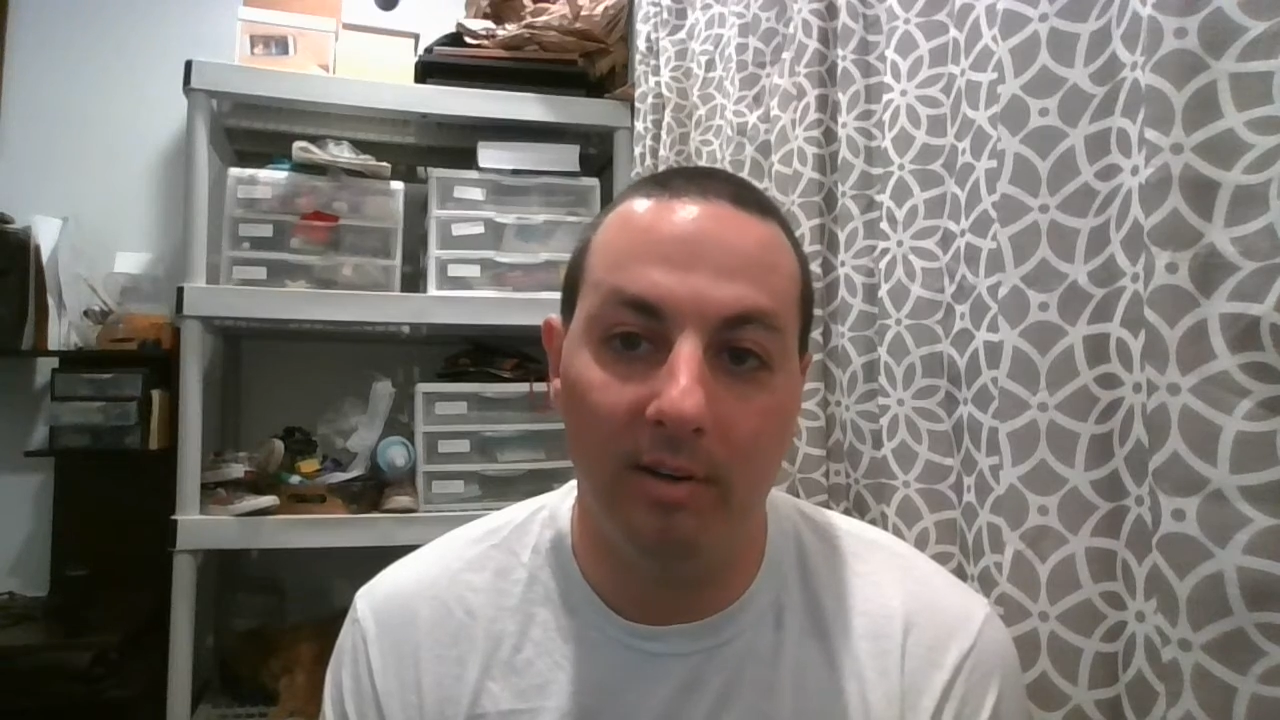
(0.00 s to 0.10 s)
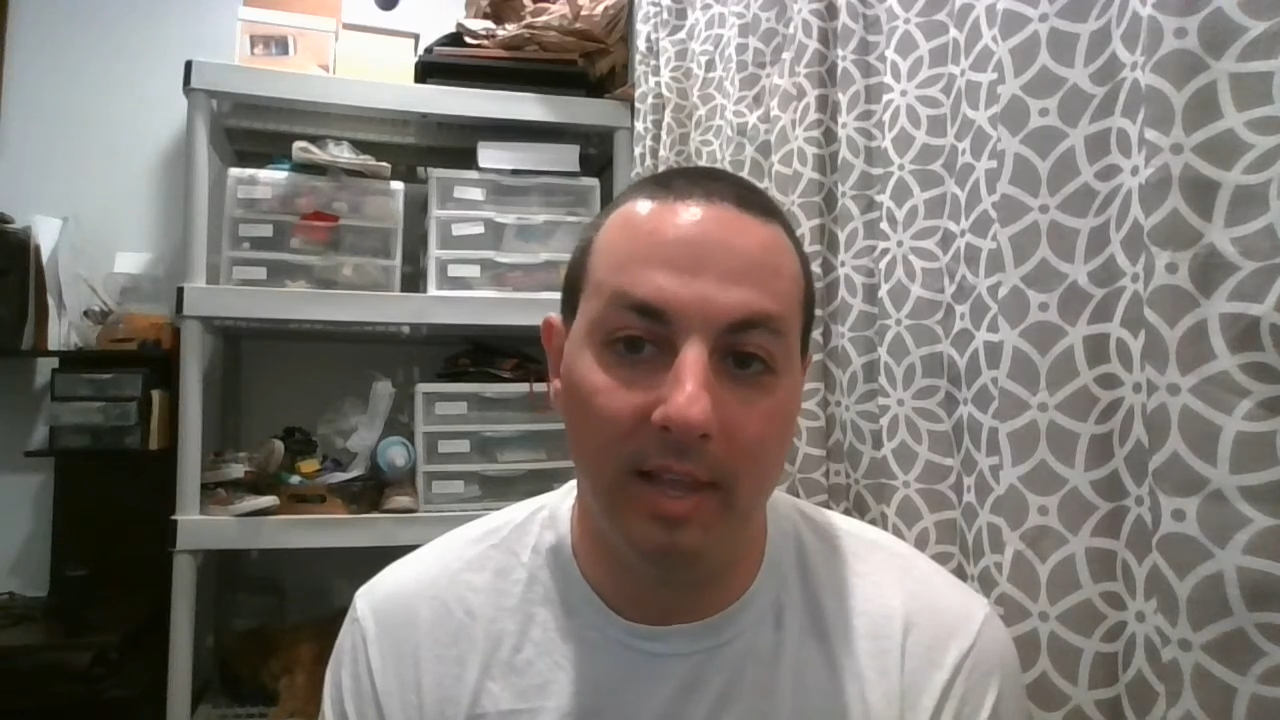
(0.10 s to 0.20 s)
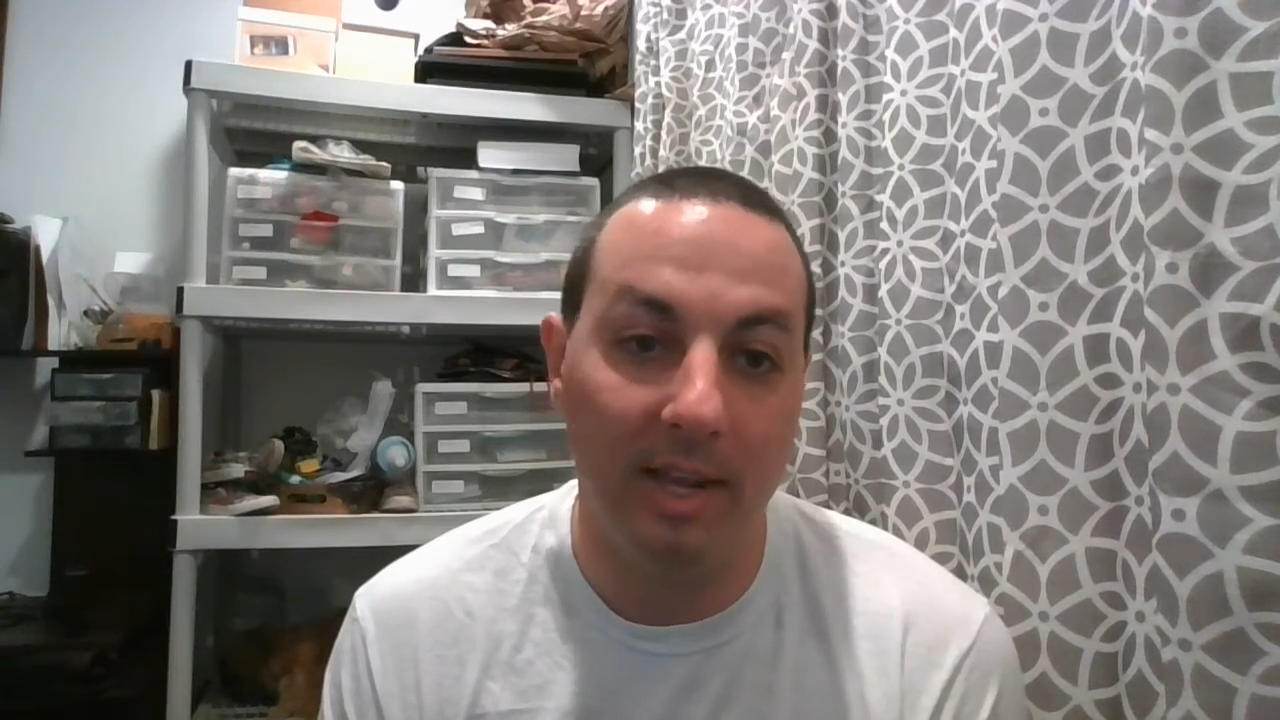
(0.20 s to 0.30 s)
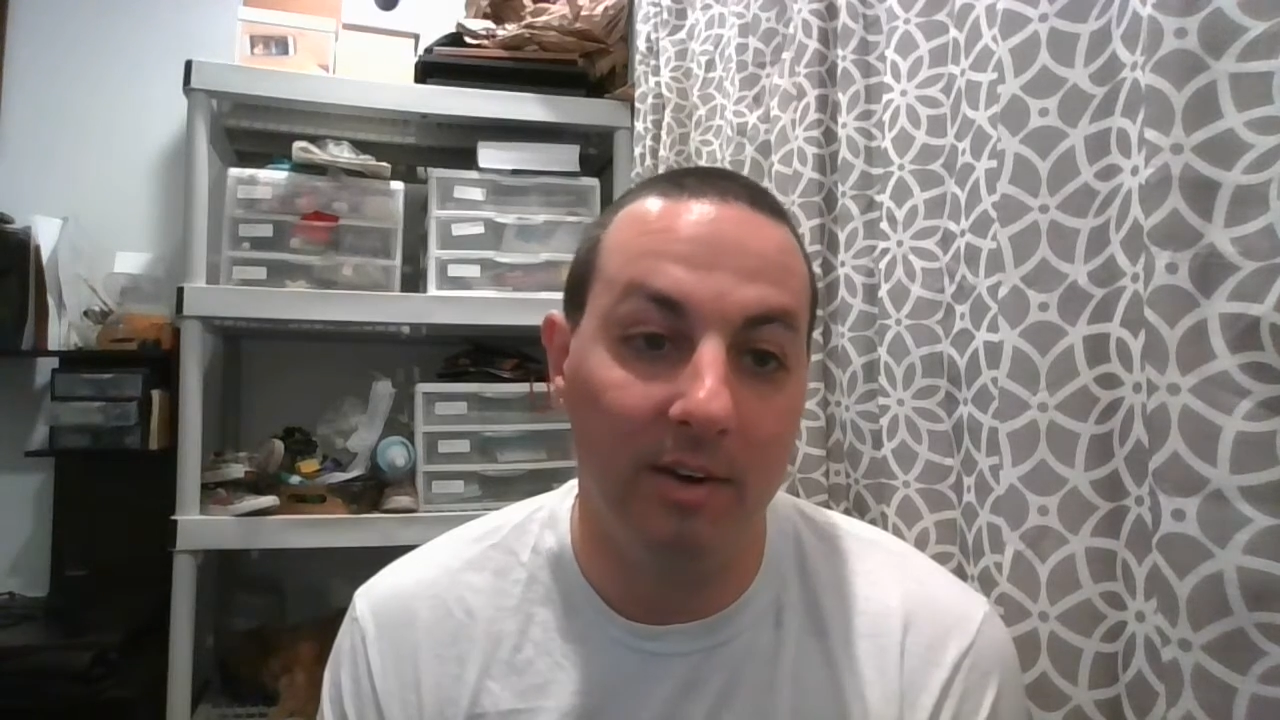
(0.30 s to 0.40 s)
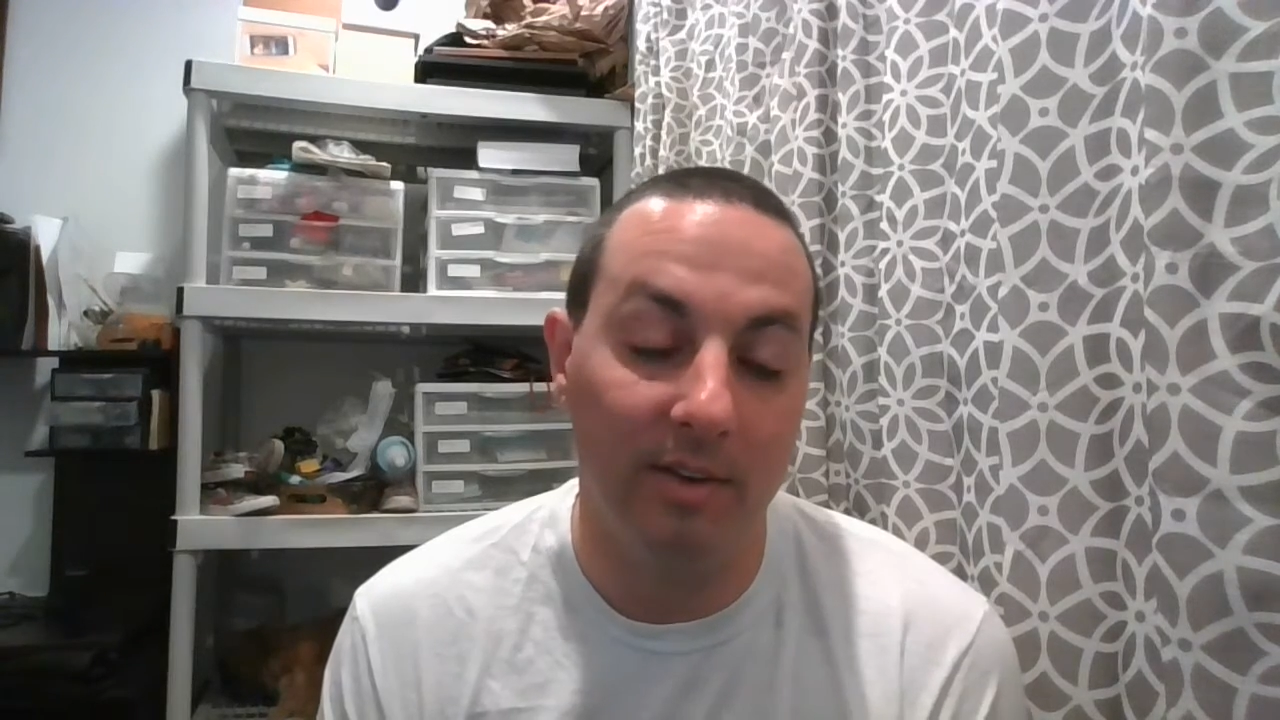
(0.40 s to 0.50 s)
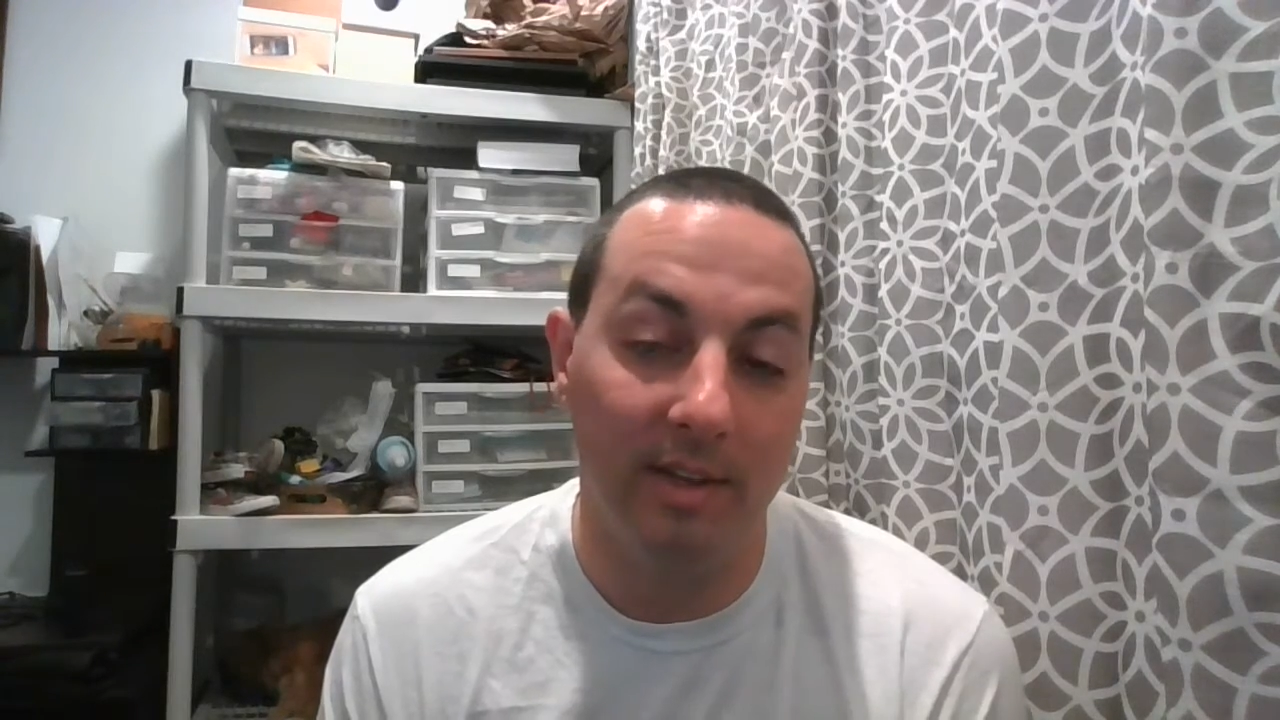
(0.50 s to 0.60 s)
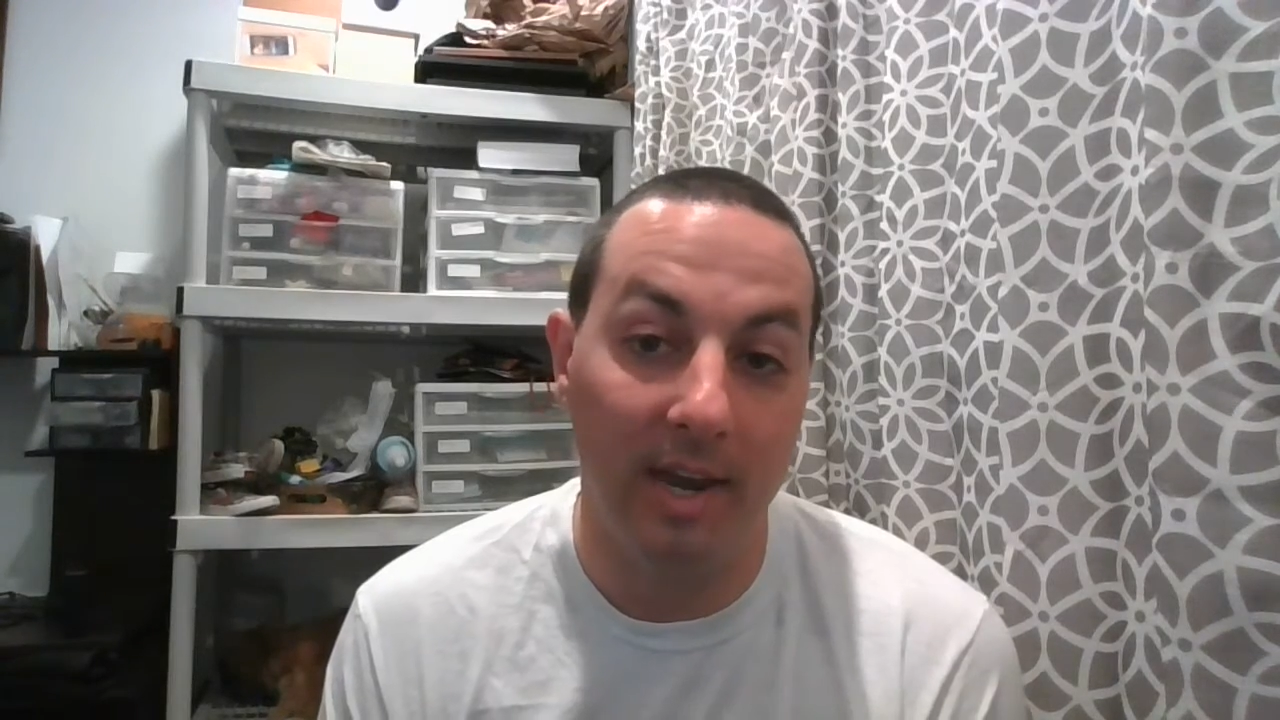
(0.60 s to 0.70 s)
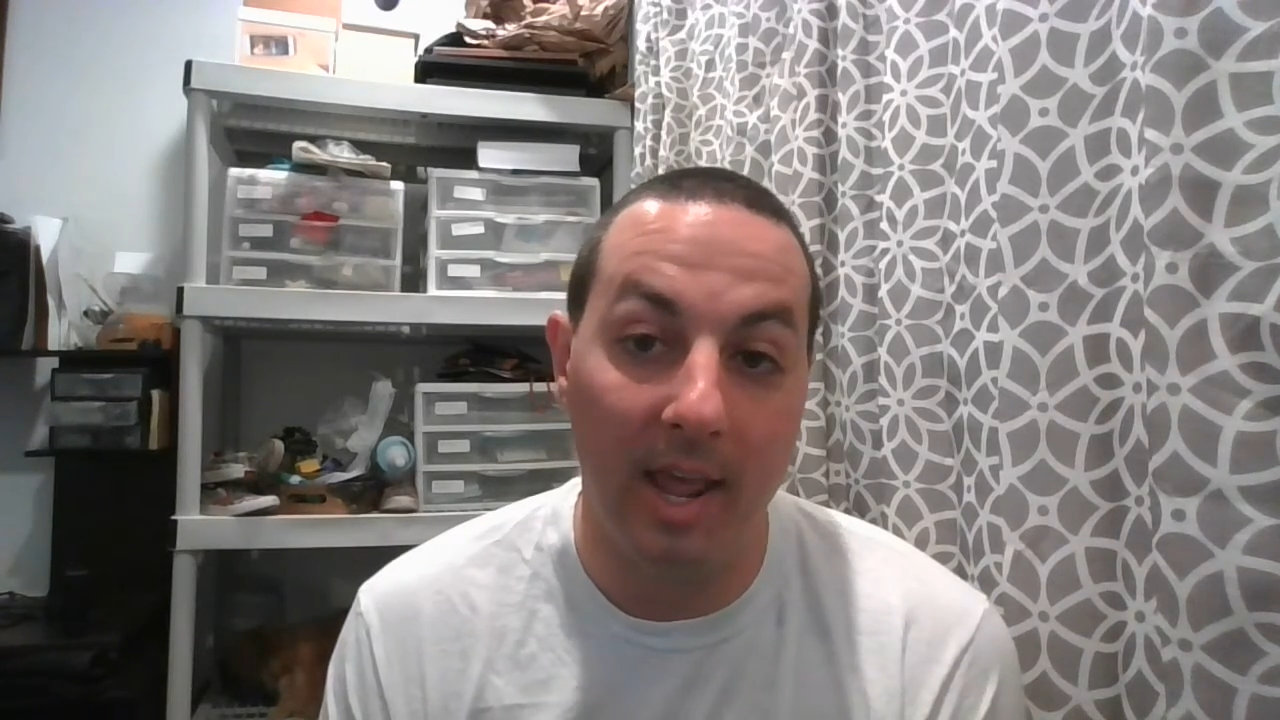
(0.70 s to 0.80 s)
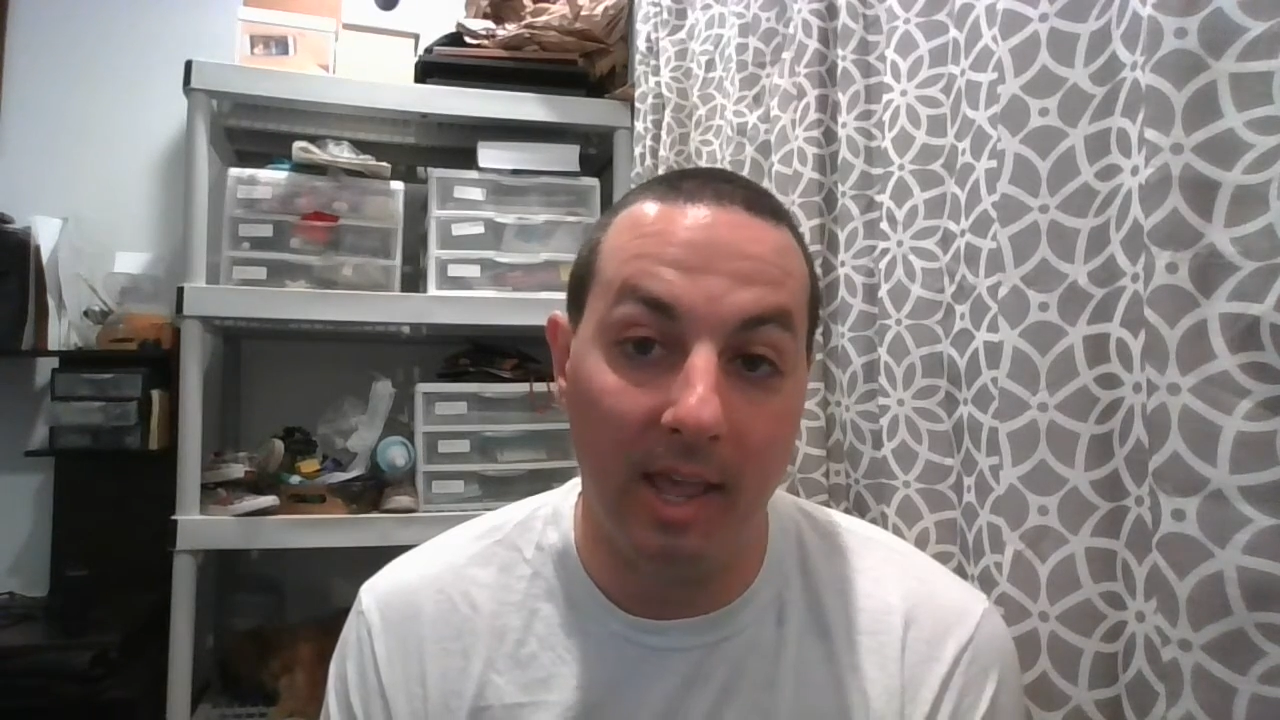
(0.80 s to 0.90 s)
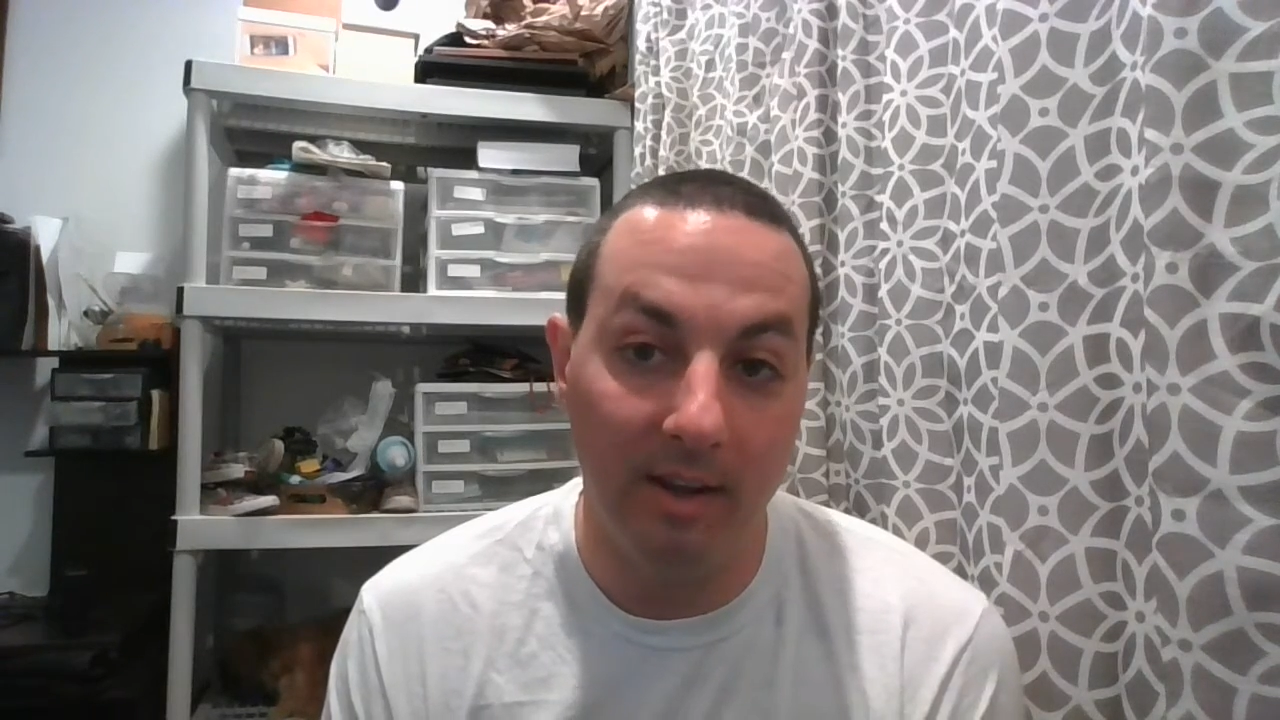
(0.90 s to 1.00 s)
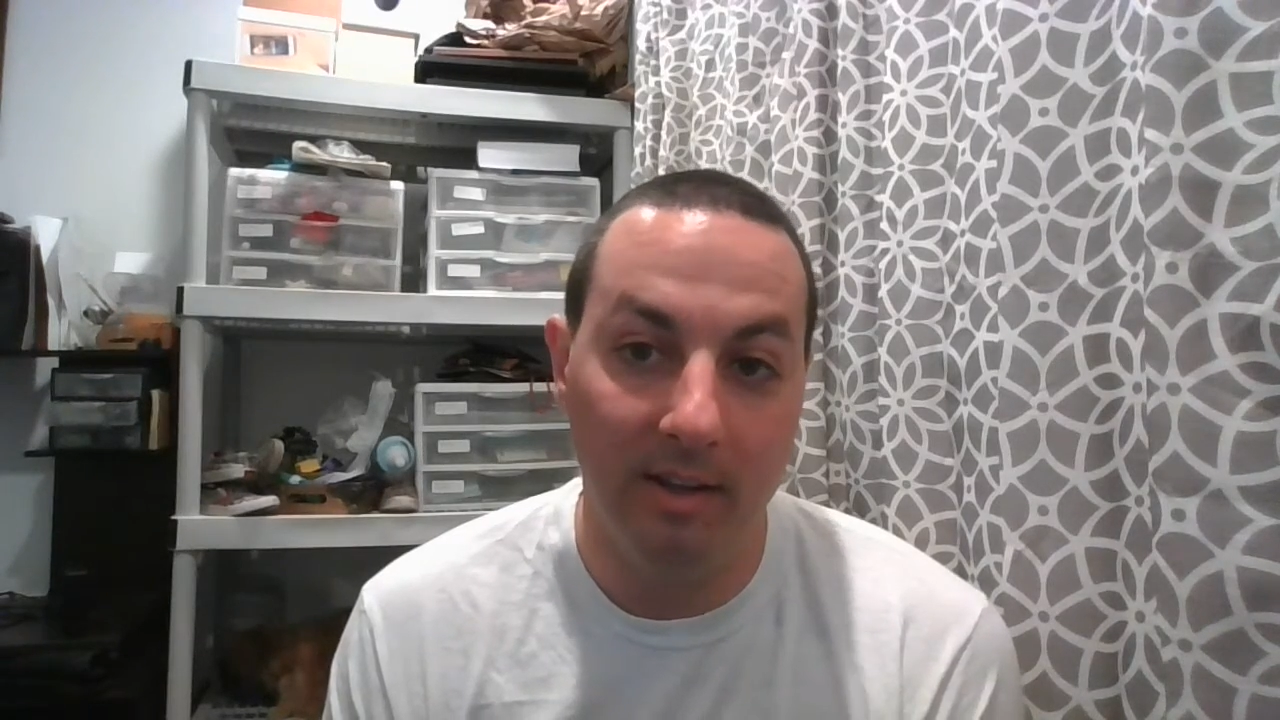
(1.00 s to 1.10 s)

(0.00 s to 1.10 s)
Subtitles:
later in the day.